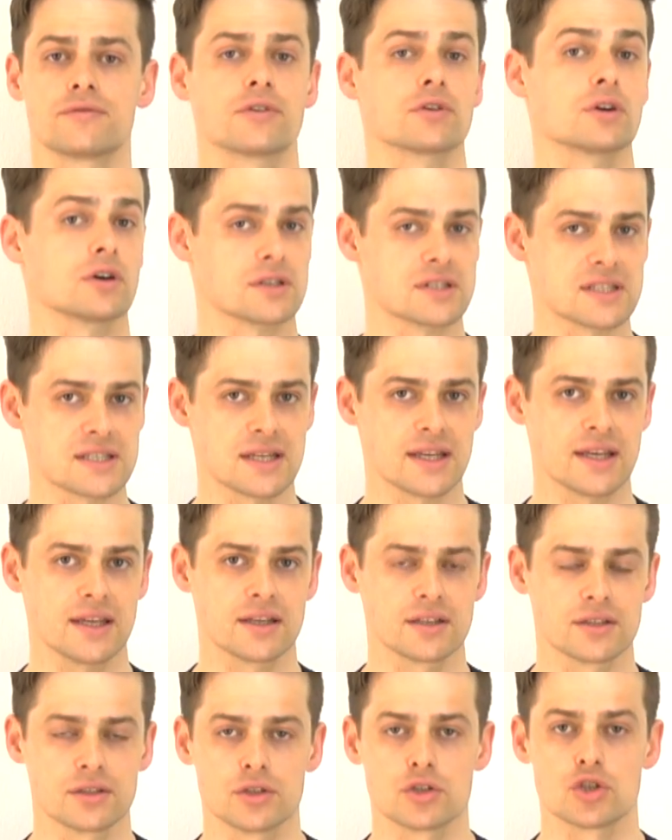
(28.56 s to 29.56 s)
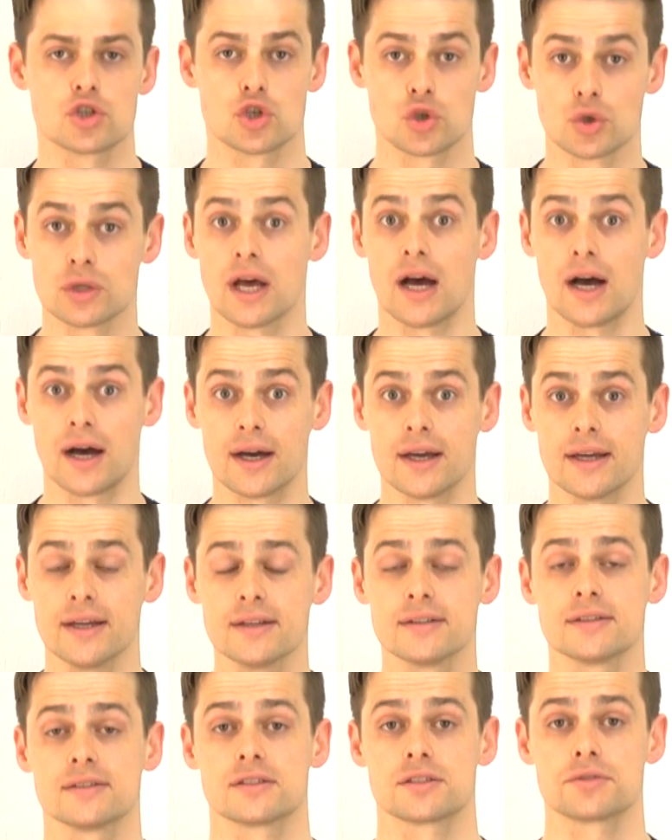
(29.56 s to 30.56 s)
God's sake, should
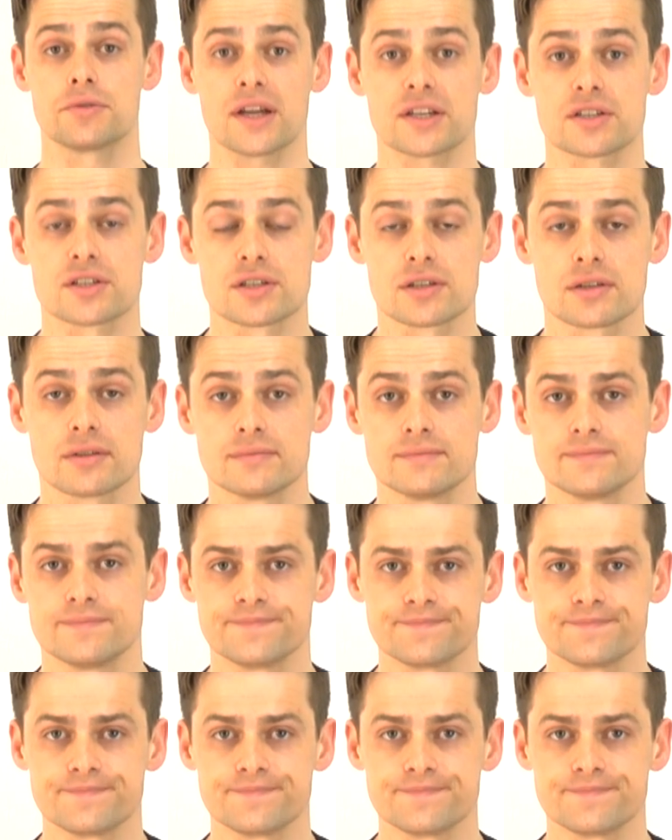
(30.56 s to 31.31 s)
I stretch?